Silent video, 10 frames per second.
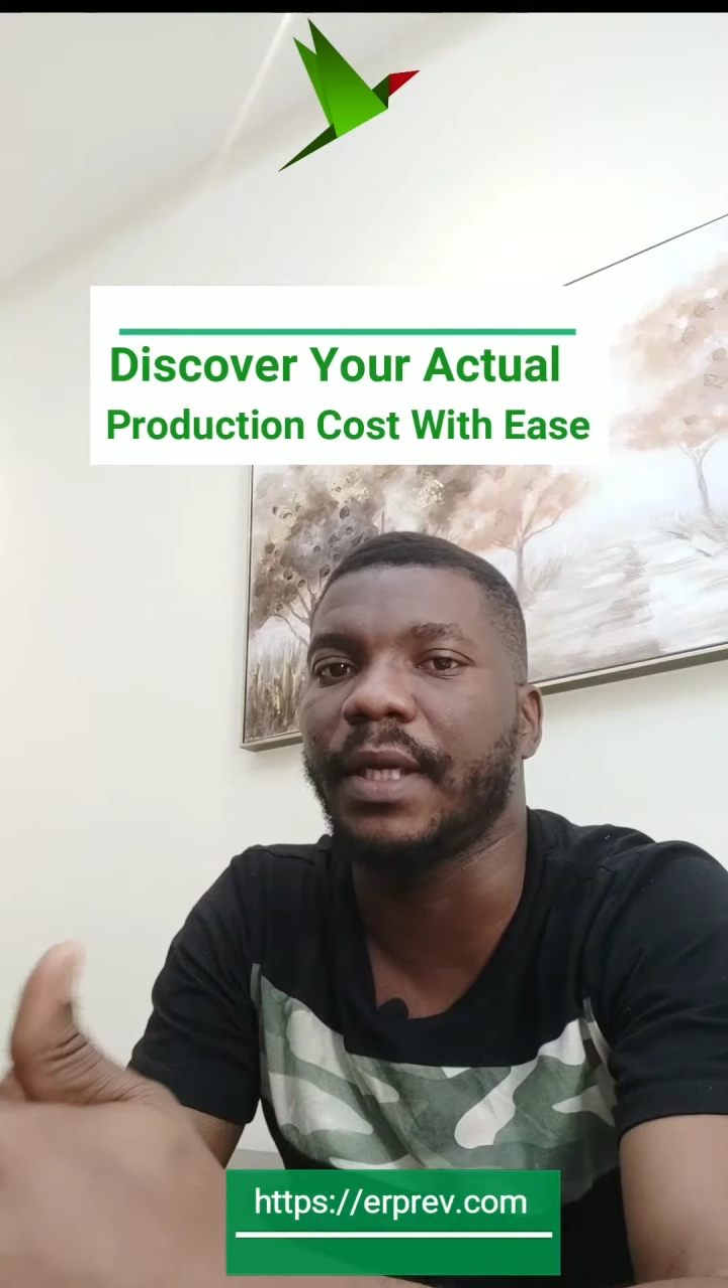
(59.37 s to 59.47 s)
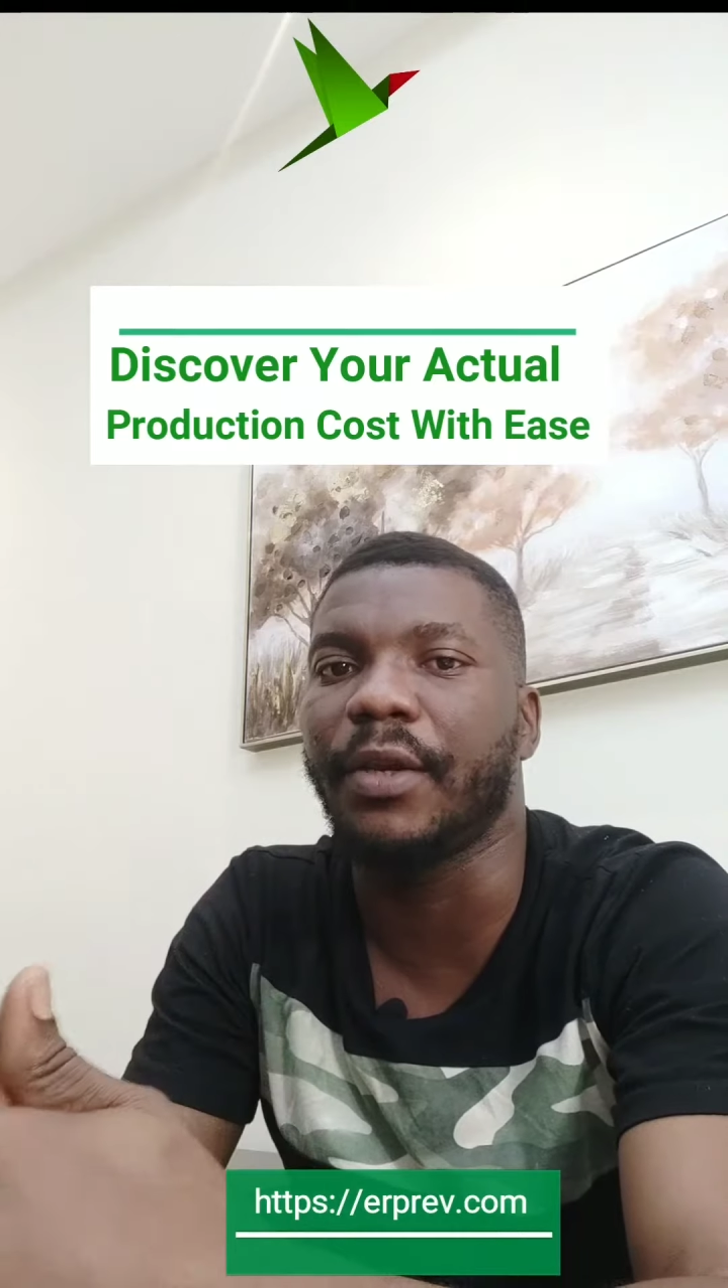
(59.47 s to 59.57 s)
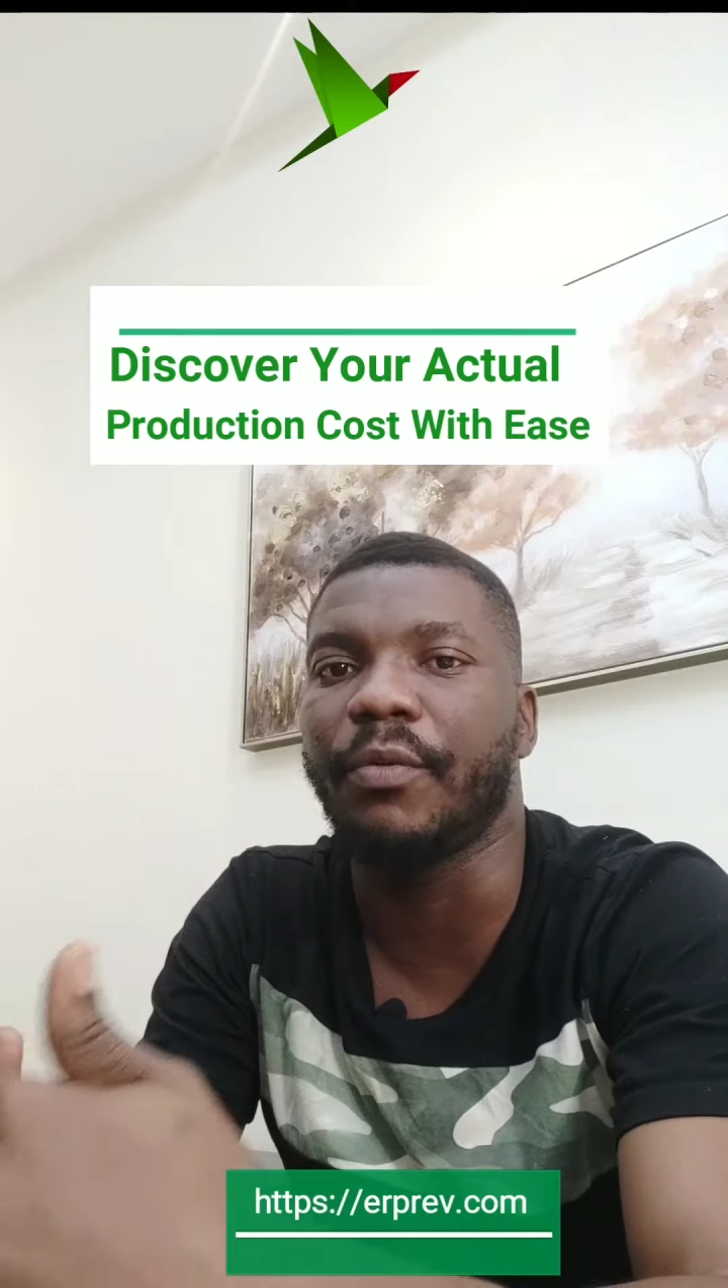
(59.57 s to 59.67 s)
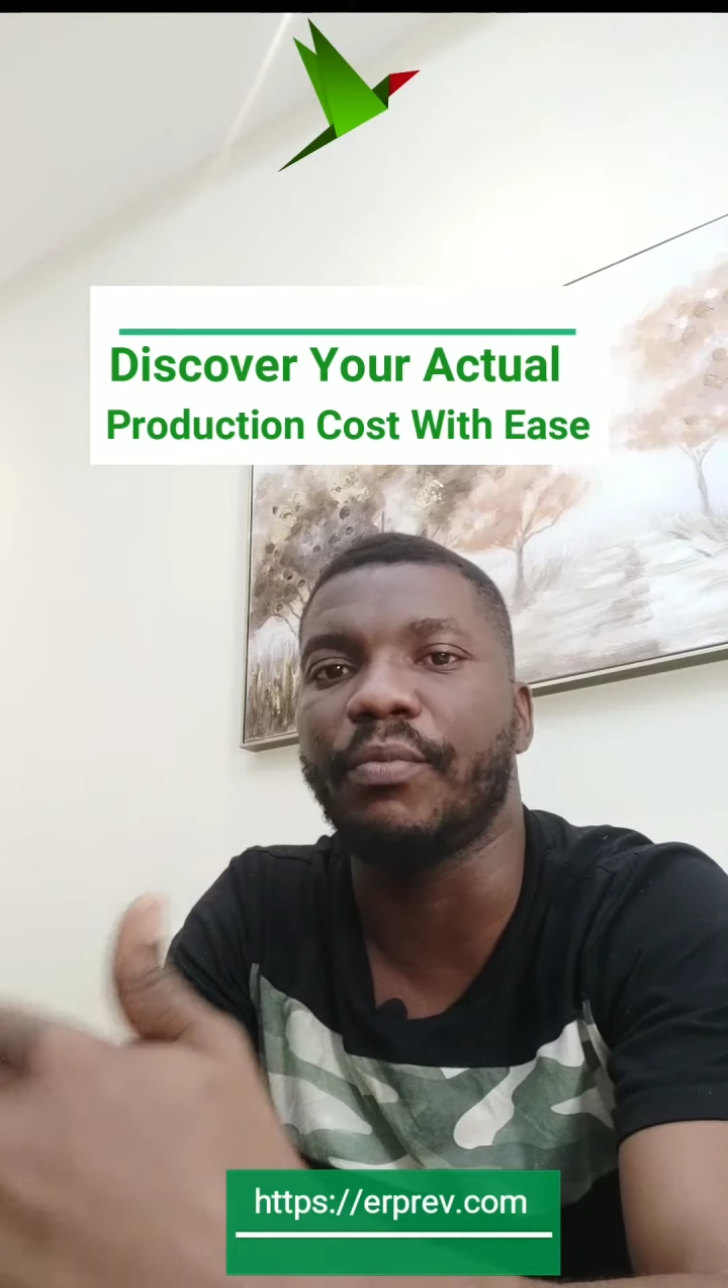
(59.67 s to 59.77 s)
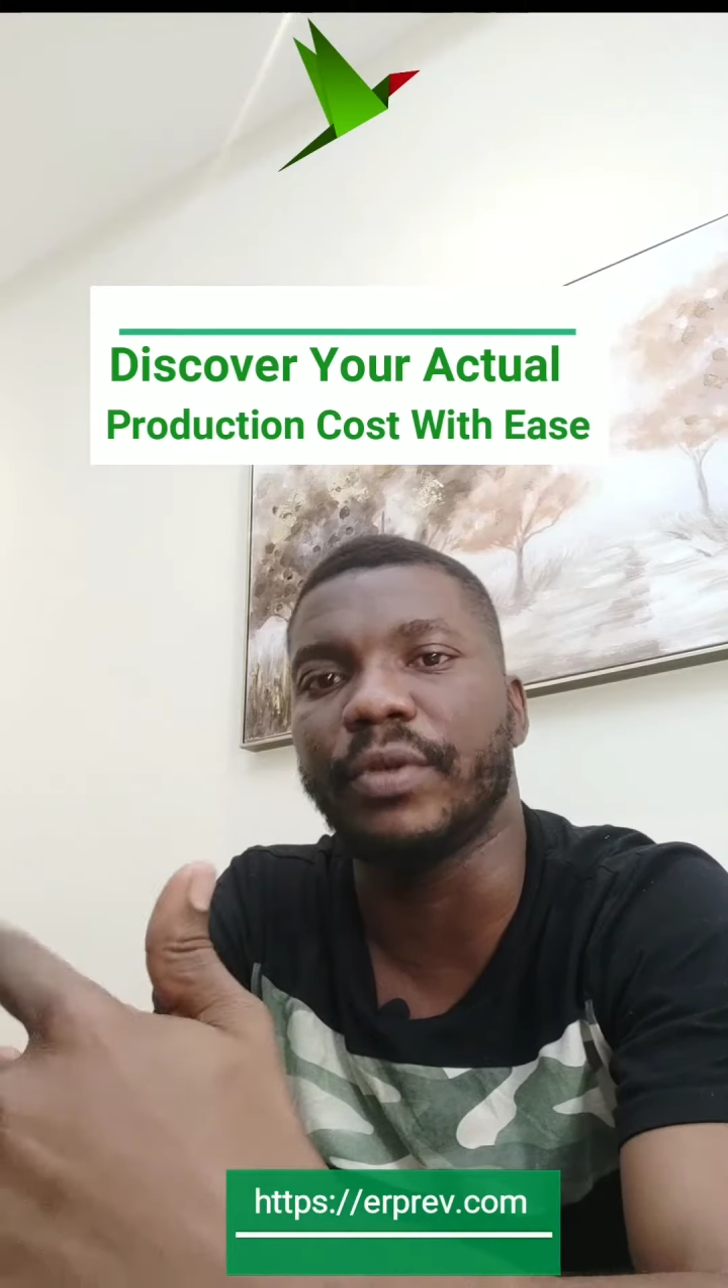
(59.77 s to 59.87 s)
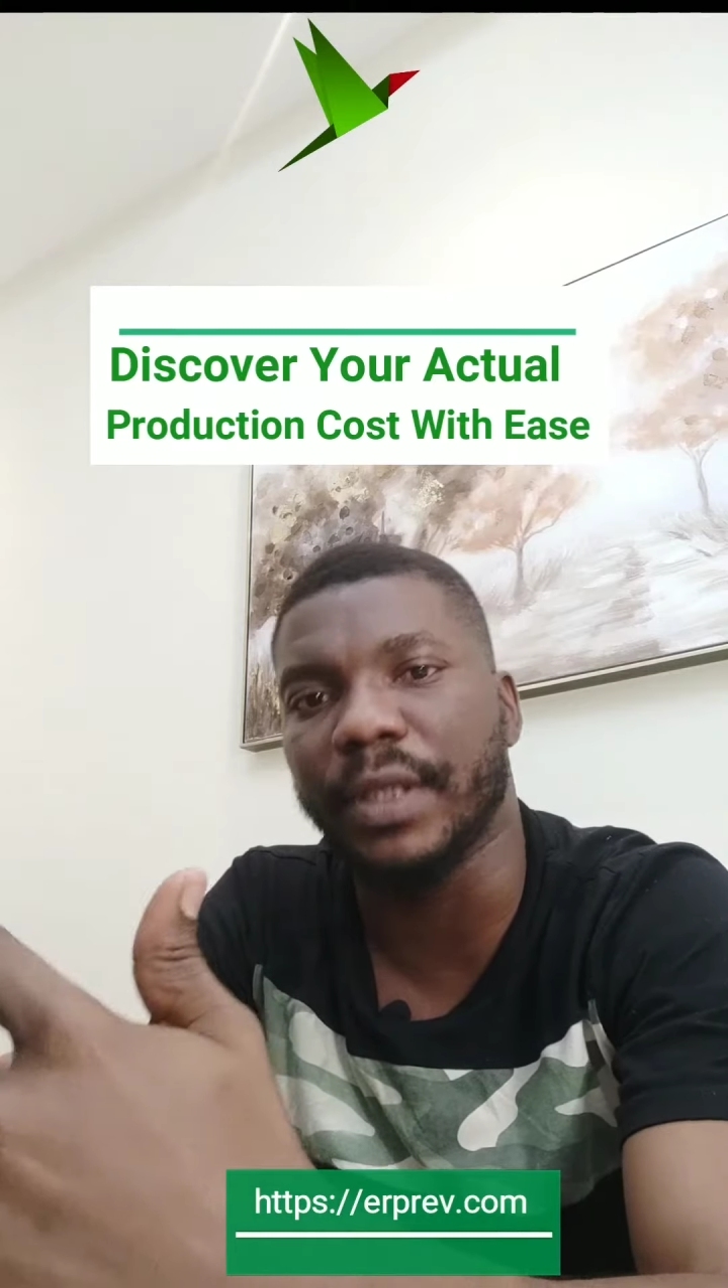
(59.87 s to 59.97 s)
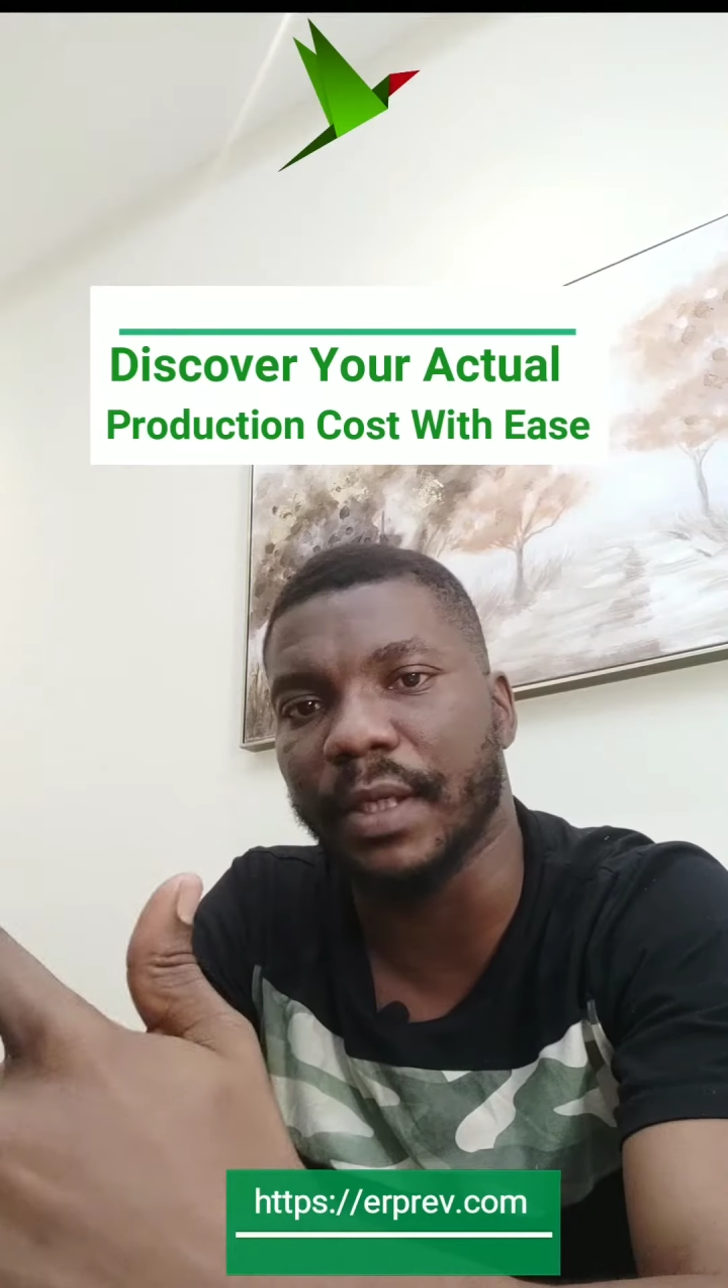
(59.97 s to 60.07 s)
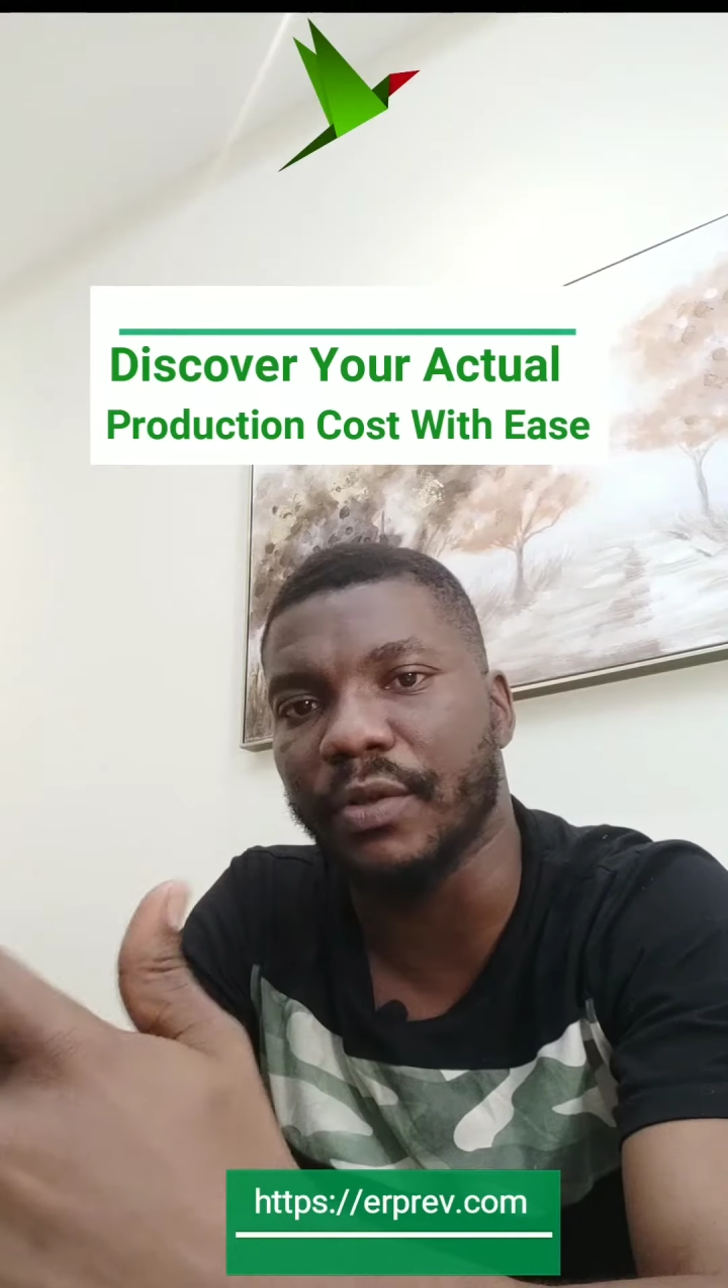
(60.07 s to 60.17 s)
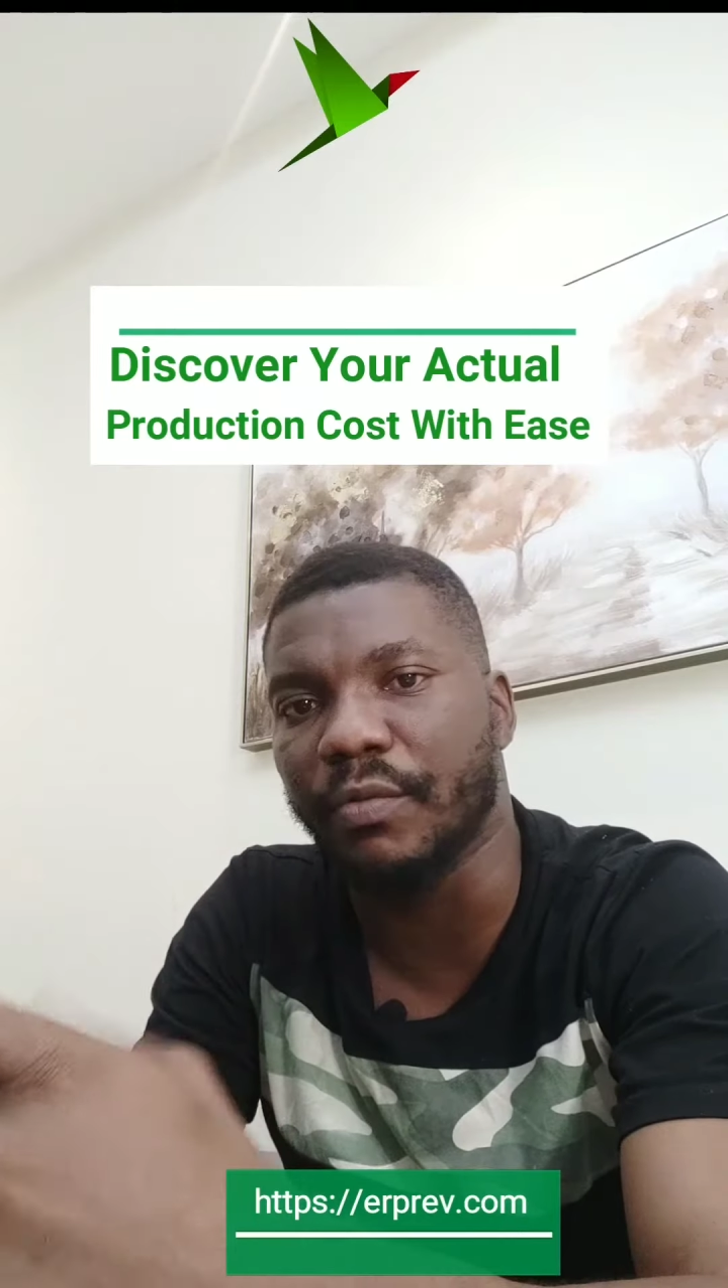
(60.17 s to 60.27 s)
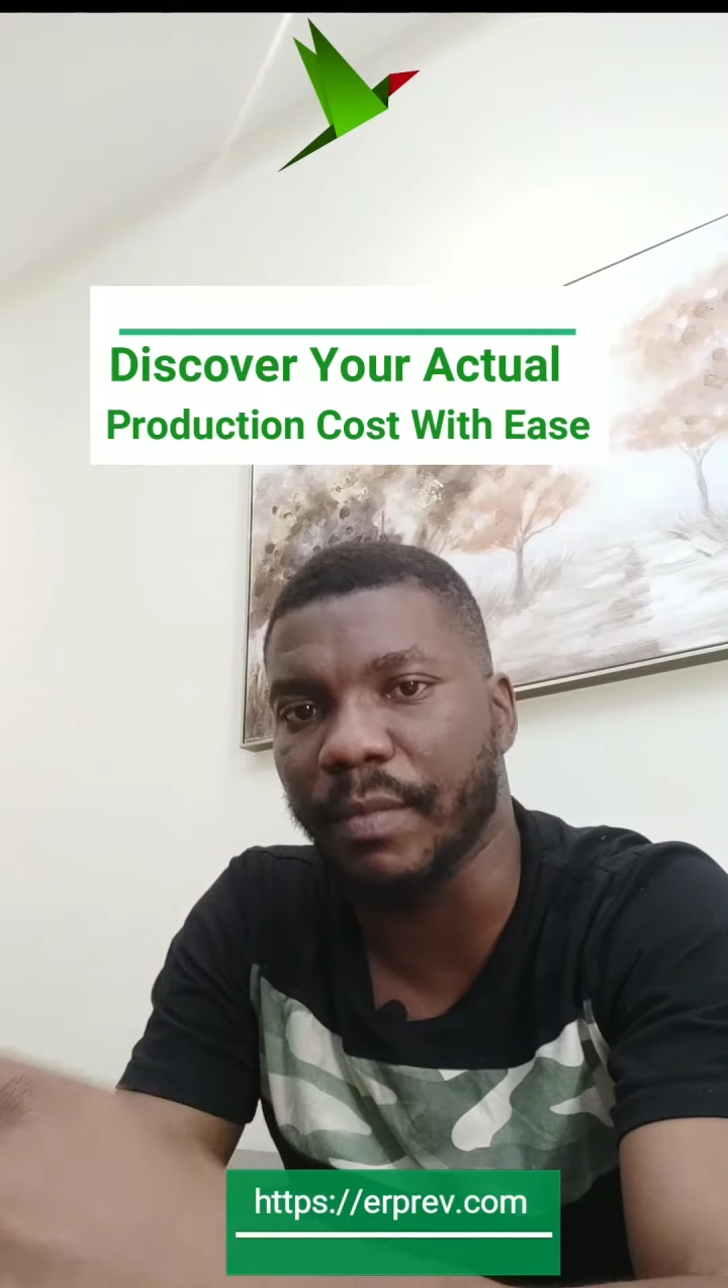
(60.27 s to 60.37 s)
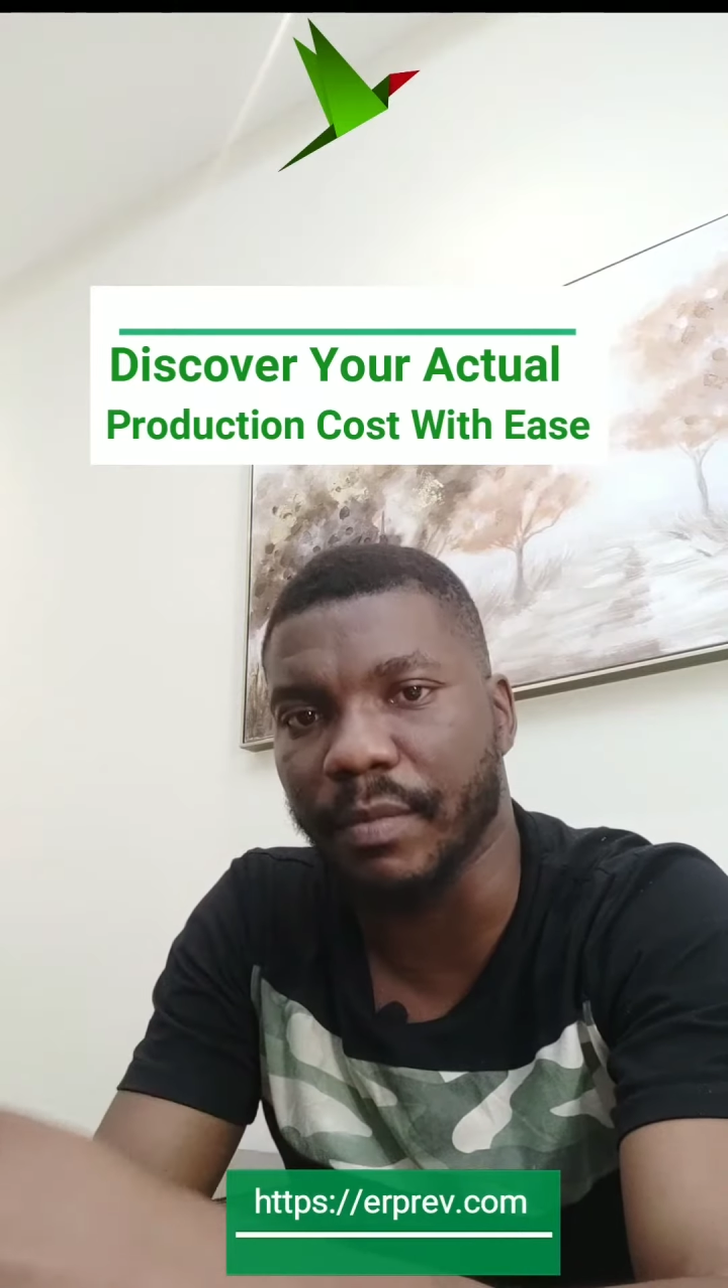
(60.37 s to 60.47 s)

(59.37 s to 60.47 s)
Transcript: that you put in to,